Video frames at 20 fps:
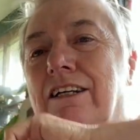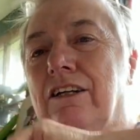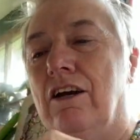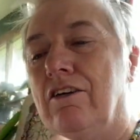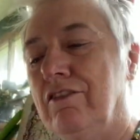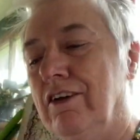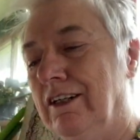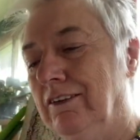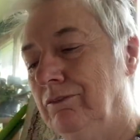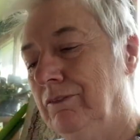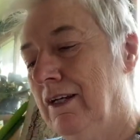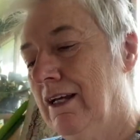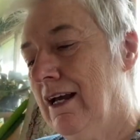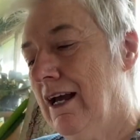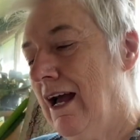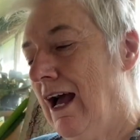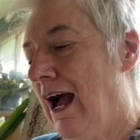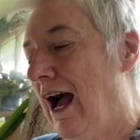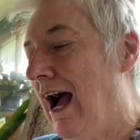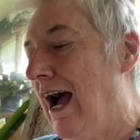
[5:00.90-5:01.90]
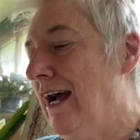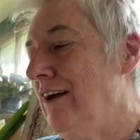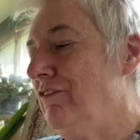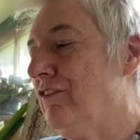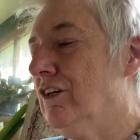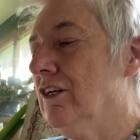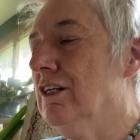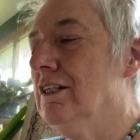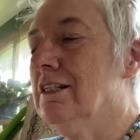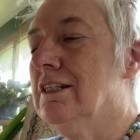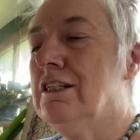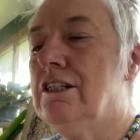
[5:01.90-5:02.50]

cover. I've cut